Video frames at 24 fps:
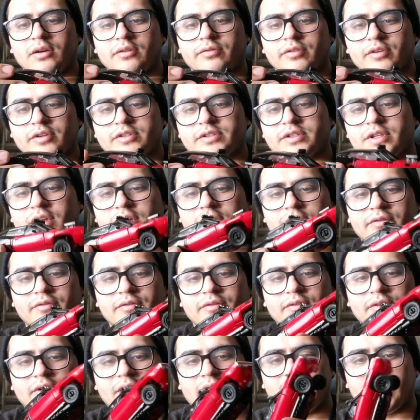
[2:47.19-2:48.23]
First off,
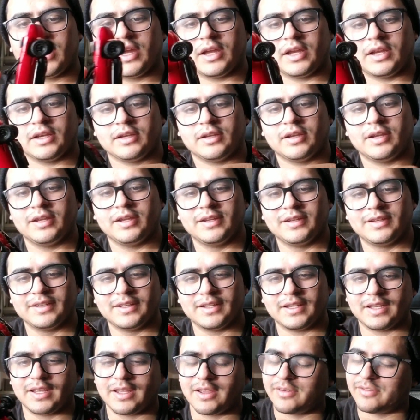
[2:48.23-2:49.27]
I've
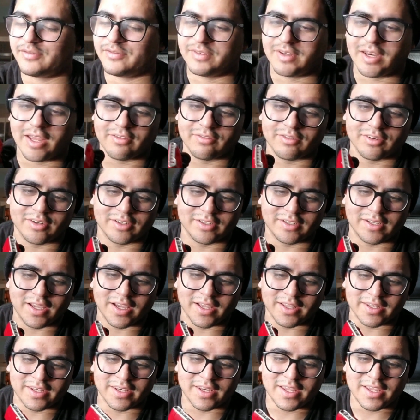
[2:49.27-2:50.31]
never
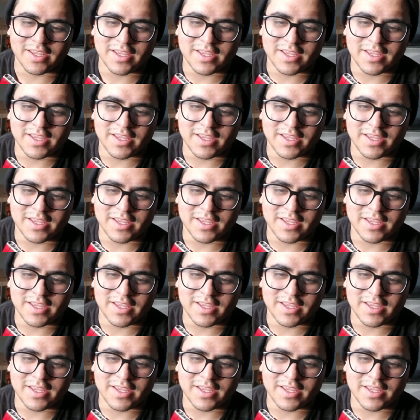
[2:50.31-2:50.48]
done